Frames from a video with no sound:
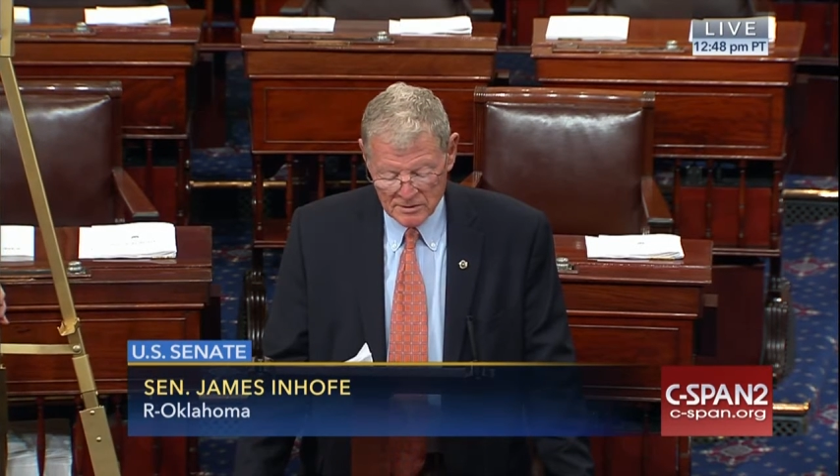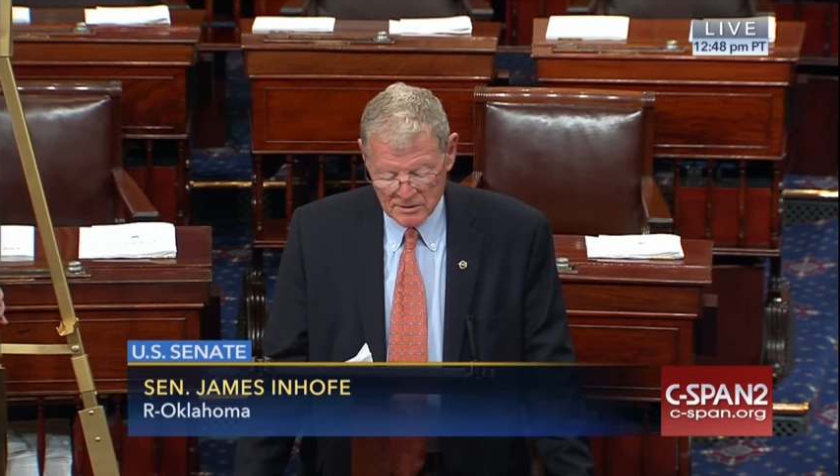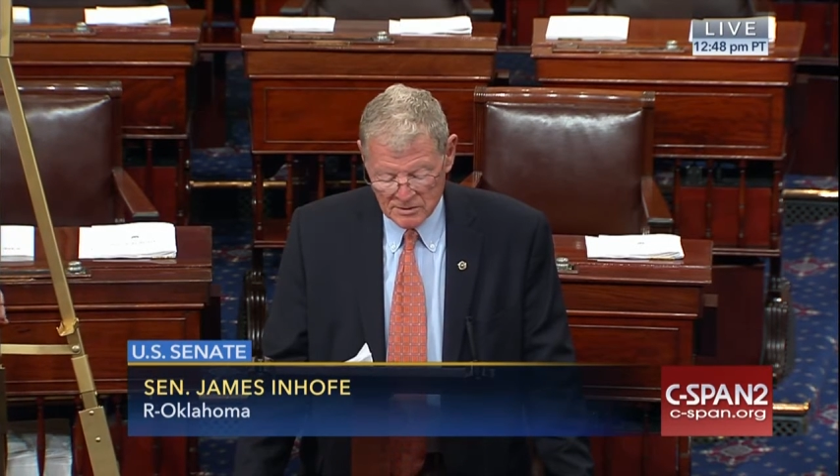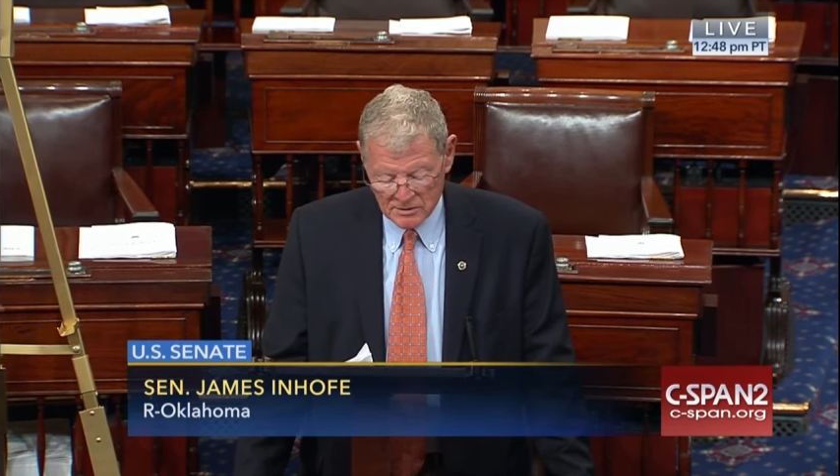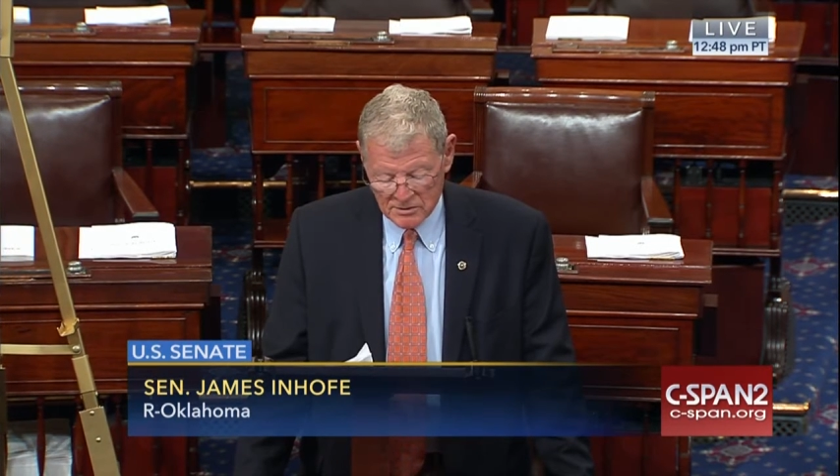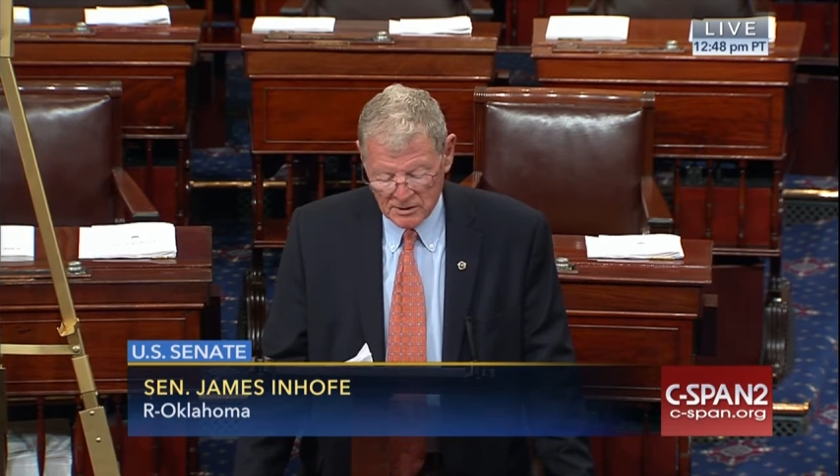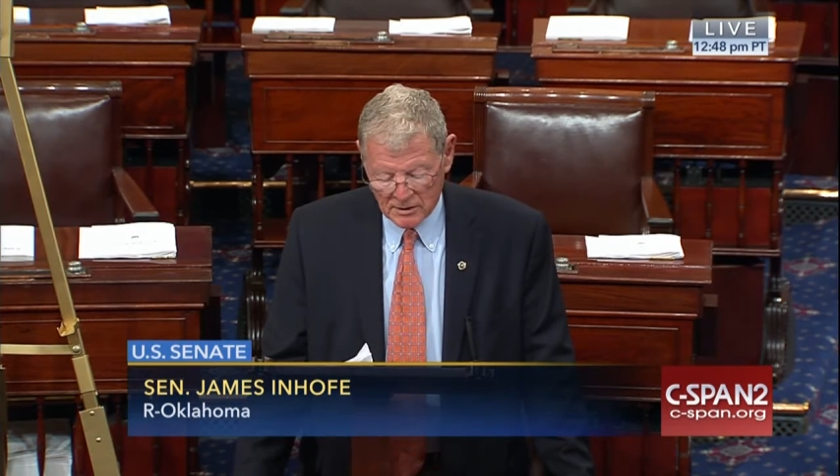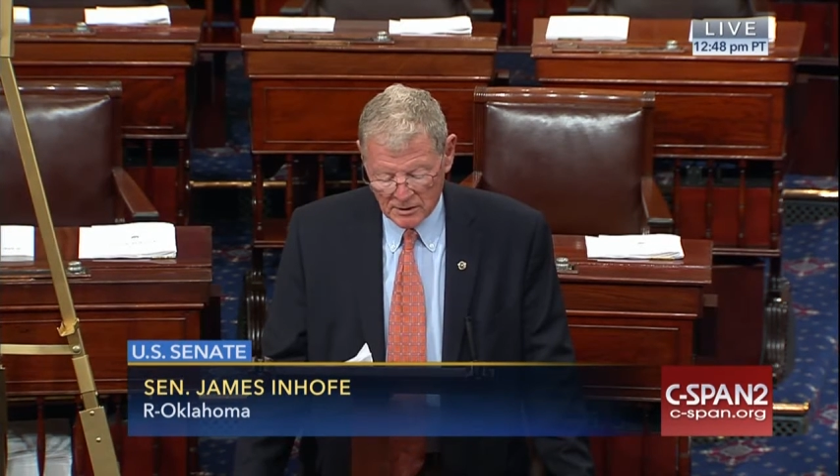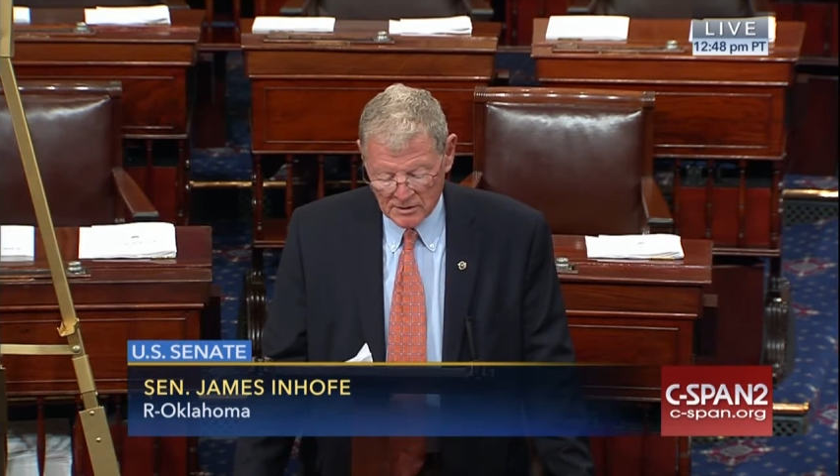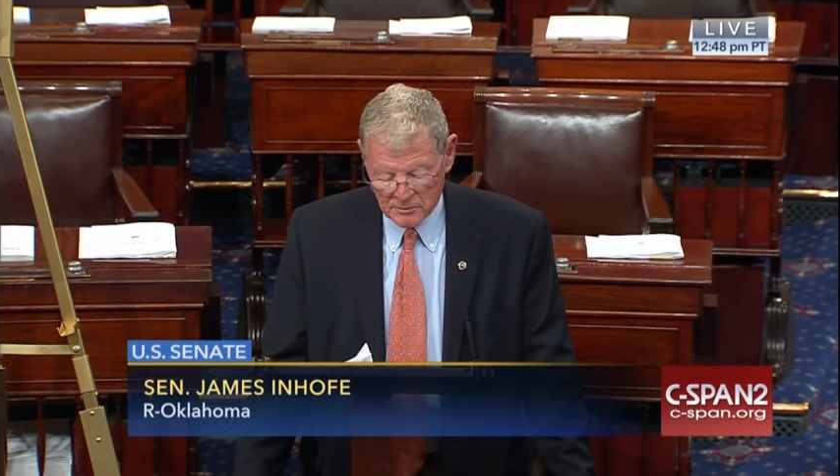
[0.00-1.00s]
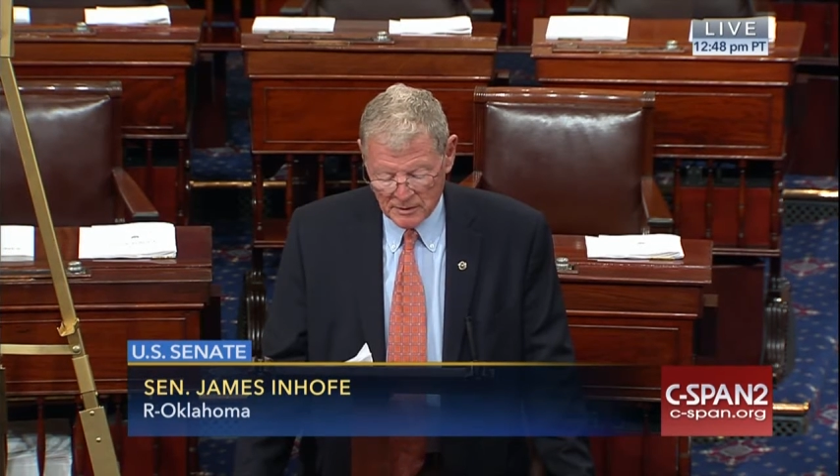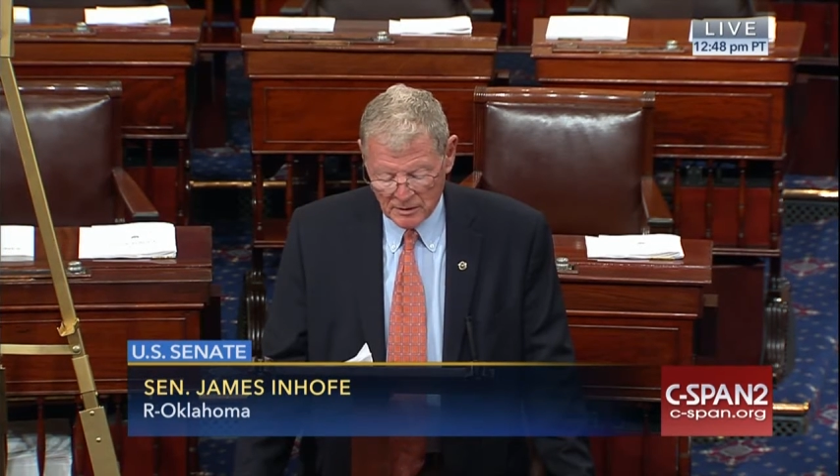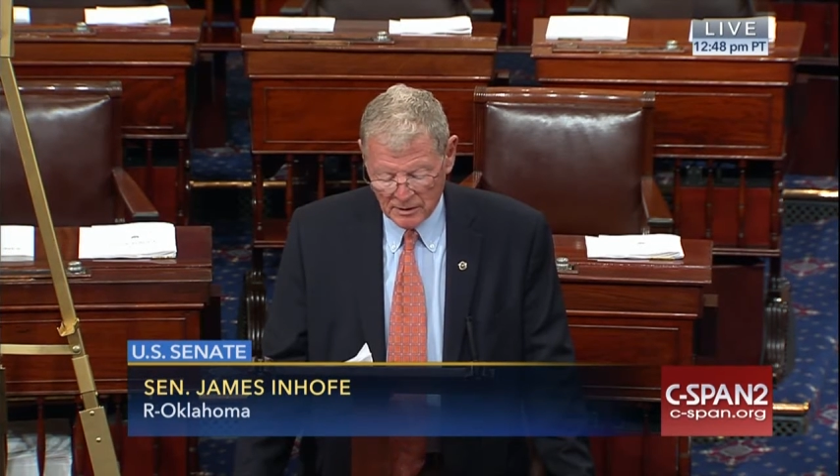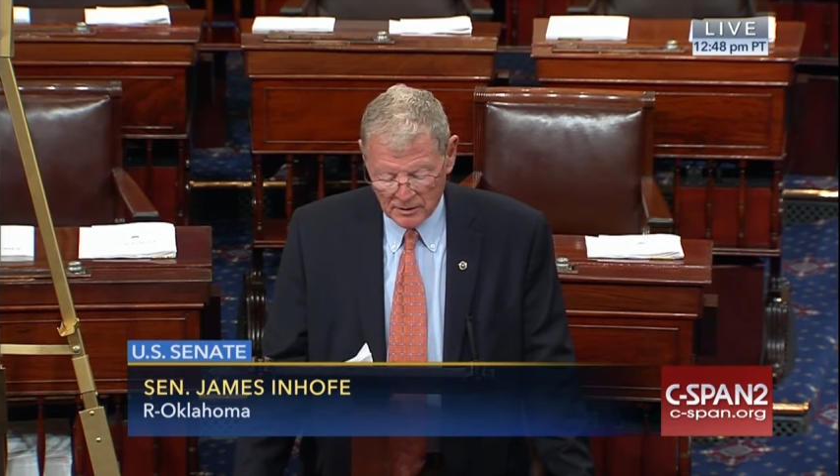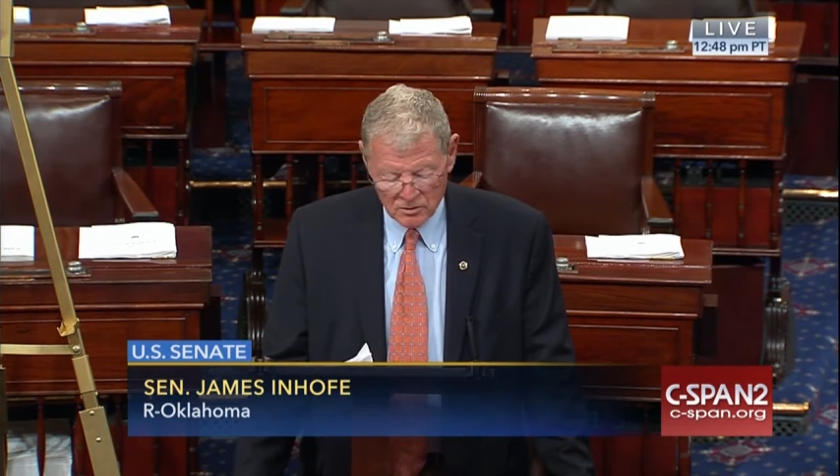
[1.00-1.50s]
since the Zika has
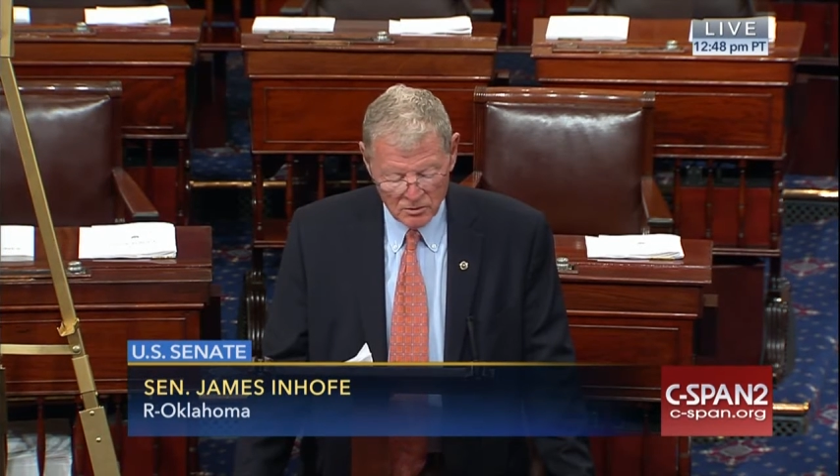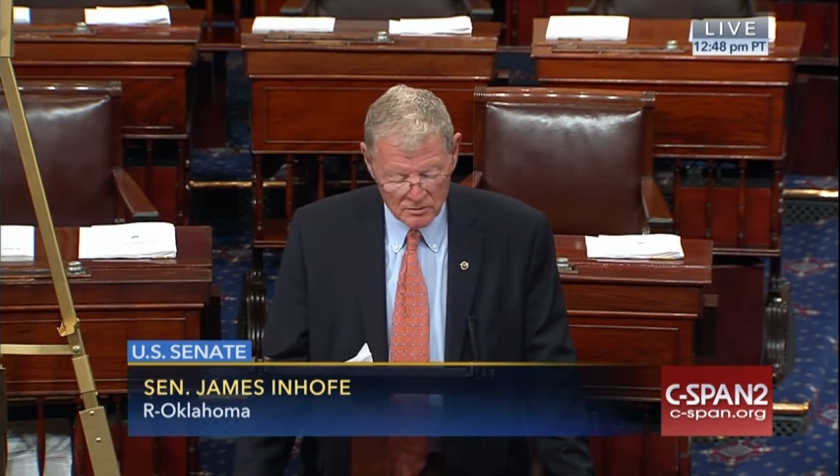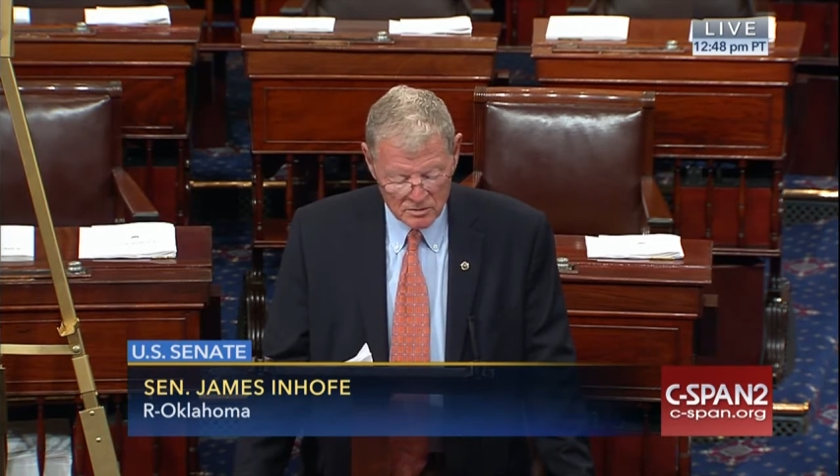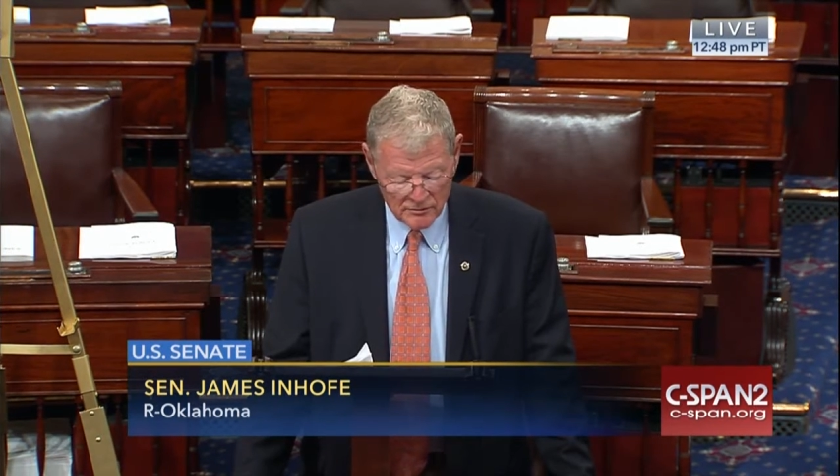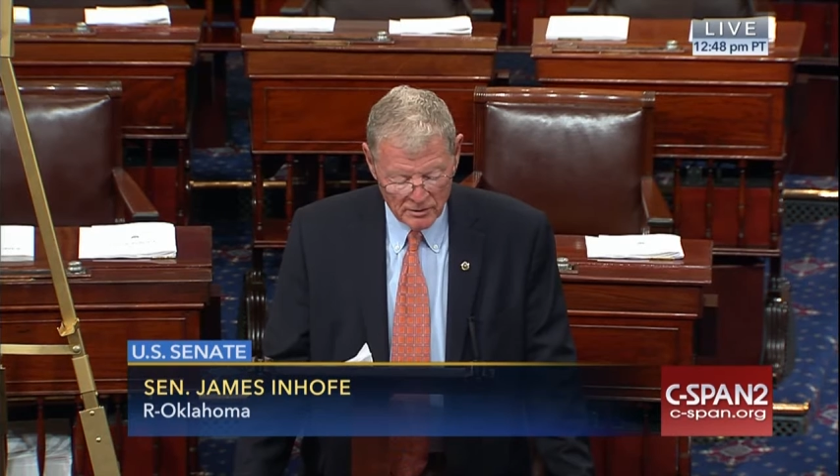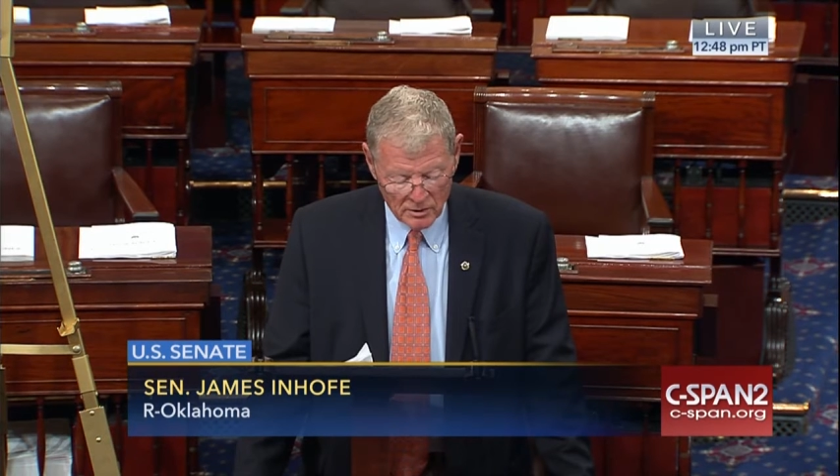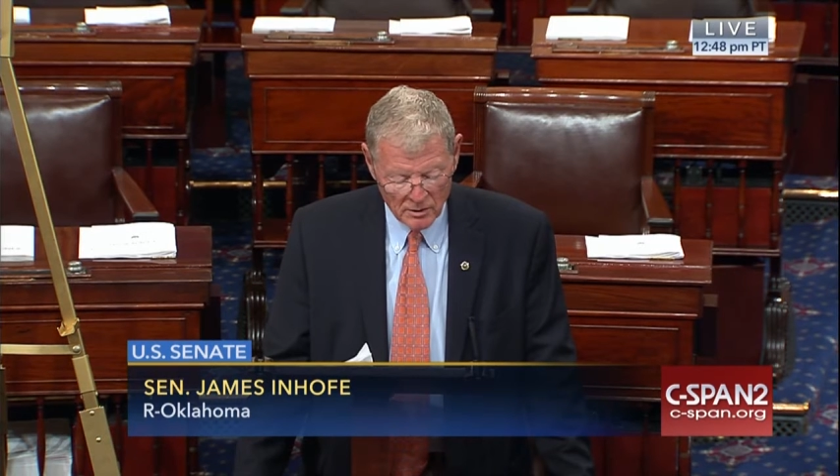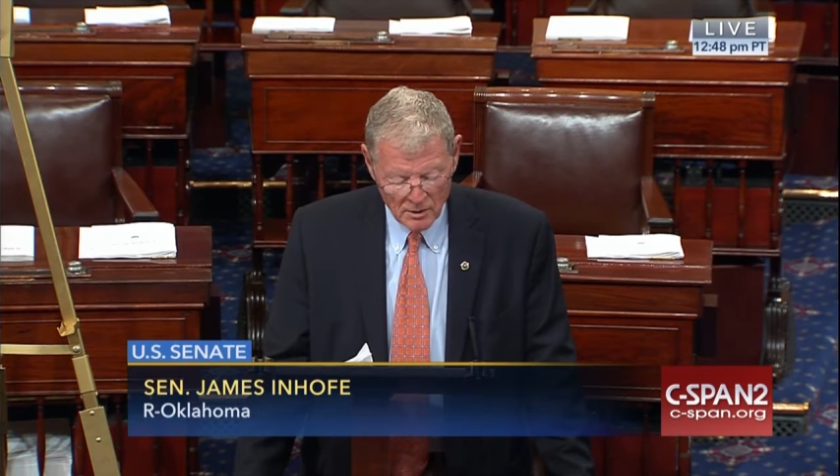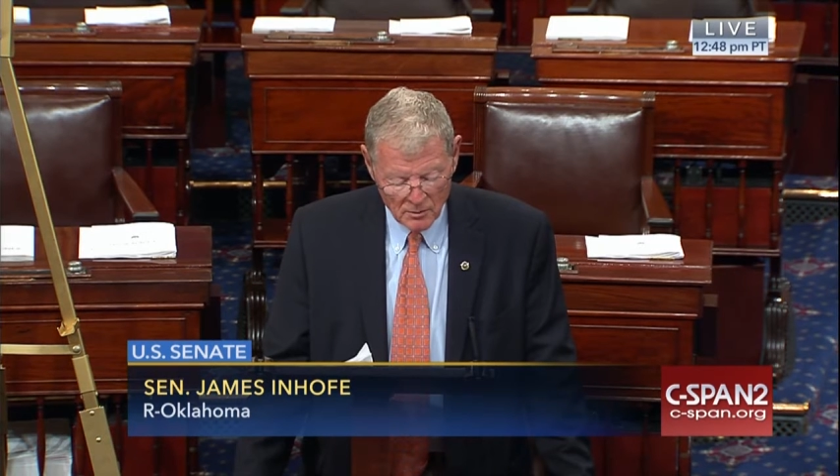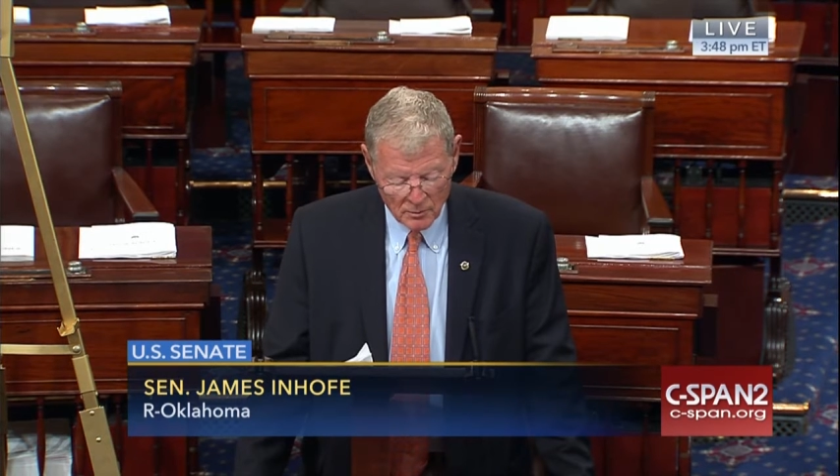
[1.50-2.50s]
been linked to severe